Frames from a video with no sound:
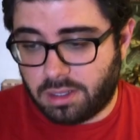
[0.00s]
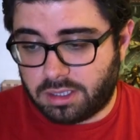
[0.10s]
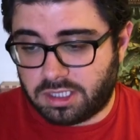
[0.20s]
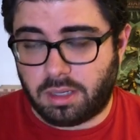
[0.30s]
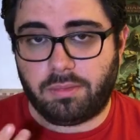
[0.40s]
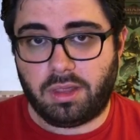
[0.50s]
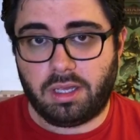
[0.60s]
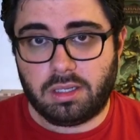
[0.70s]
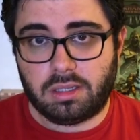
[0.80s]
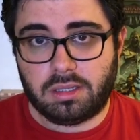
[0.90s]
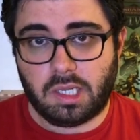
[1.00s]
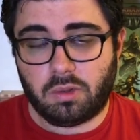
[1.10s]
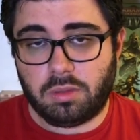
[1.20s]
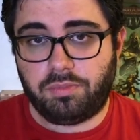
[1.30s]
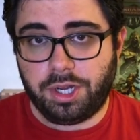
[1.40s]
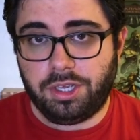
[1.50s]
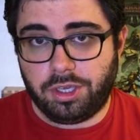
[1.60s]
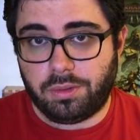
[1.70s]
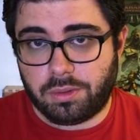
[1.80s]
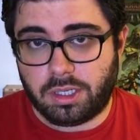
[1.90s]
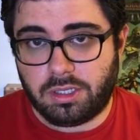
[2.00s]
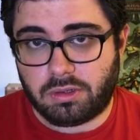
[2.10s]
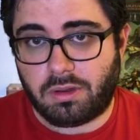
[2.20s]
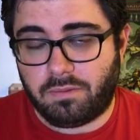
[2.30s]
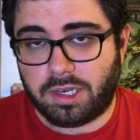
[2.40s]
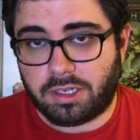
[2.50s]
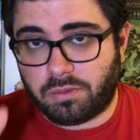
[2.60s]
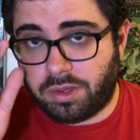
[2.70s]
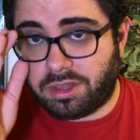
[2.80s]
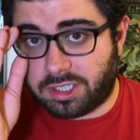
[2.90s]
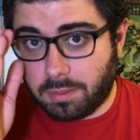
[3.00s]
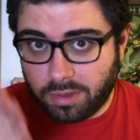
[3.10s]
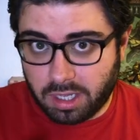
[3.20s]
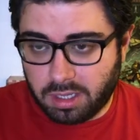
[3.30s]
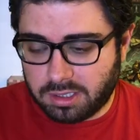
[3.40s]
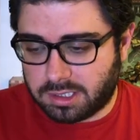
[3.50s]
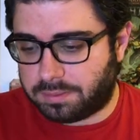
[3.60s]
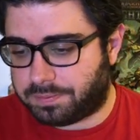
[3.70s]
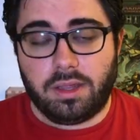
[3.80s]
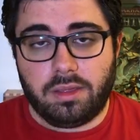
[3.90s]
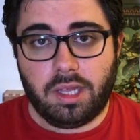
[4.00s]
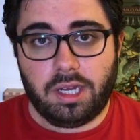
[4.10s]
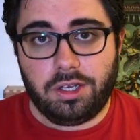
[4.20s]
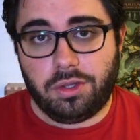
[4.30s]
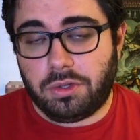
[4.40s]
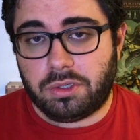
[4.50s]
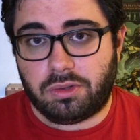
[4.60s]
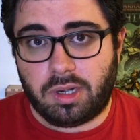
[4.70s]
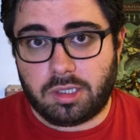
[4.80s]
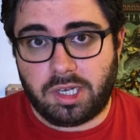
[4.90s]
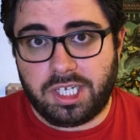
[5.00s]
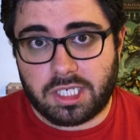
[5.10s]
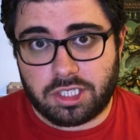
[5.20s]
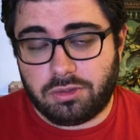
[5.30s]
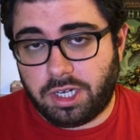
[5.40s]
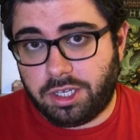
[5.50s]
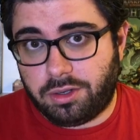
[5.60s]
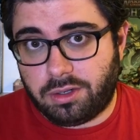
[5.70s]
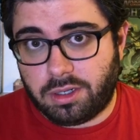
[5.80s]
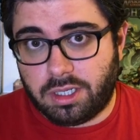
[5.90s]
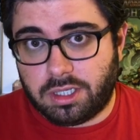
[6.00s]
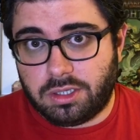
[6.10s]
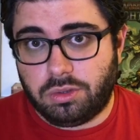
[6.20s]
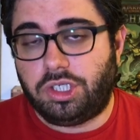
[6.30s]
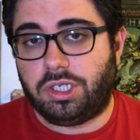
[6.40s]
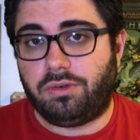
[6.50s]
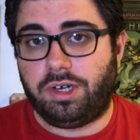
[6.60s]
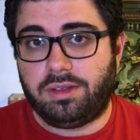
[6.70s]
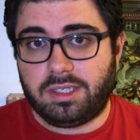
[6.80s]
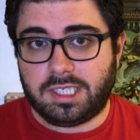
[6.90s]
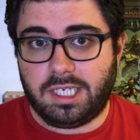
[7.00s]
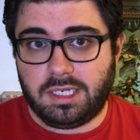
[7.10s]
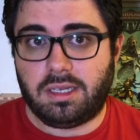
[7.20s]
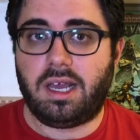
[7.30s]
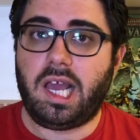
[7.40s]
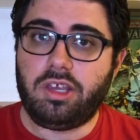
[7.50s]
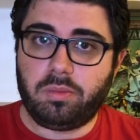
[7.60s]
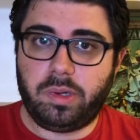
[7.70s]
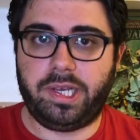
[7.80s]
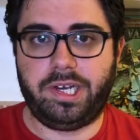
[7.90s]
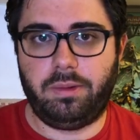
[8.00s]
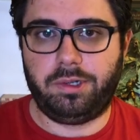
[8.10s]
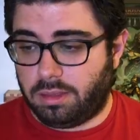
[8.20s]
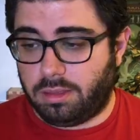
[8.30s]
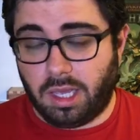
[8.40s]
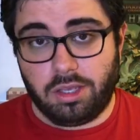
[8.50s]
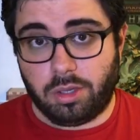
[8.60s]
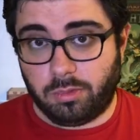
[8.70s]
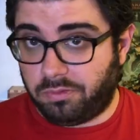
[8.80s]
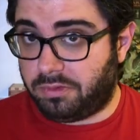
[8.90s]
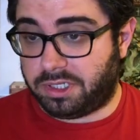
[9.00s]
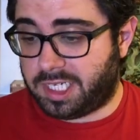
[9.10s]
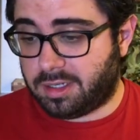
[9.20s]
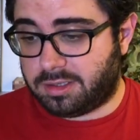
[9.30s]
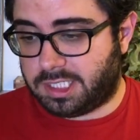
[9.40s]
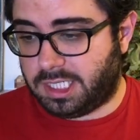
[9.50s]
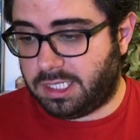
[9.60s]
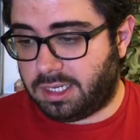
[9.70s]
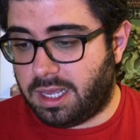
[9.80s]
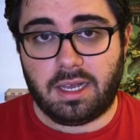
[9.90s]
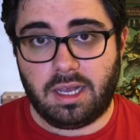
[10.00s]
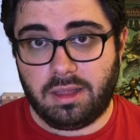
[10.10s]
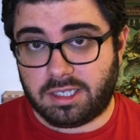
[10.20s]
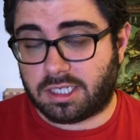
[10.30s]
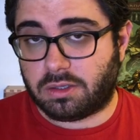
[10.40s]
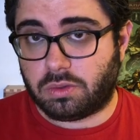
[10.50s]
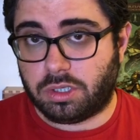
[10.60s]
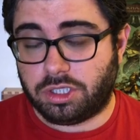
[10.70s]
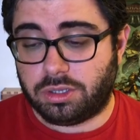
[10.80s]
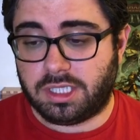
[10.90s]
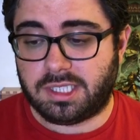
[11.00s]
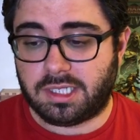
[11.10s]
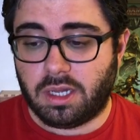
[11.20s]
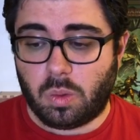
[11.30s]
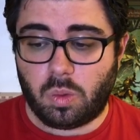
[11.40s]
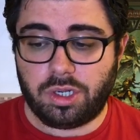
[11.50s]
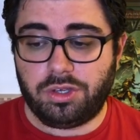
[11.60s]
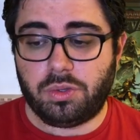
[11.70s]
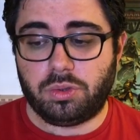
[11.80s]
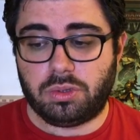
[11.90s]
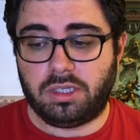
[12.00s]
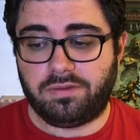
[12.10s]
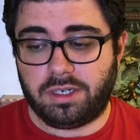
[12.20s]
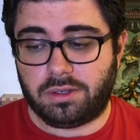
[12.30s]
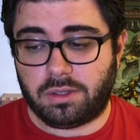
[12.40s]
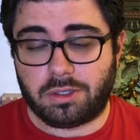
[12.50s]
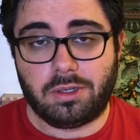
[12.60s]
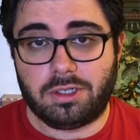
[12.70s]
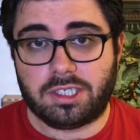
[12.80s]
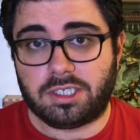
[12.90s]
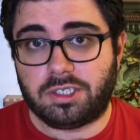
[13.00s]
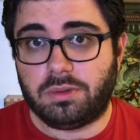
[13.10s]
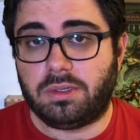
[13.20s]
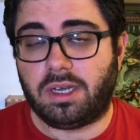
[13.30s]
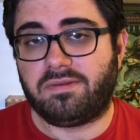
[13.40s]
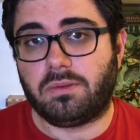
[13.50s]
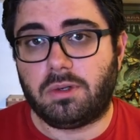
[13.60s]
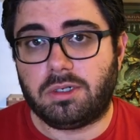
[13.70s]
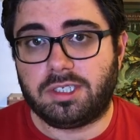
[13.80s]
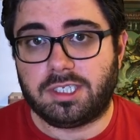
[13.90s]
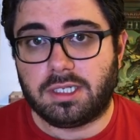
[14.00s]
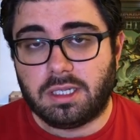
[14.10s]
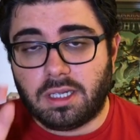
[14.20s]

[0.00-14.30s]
something that will bring you into conflict with something else. Then you use a random idea generator to generate the scene and you play it out. Then you move to the second scene and the second question is what unusual event occurs soon afterwards?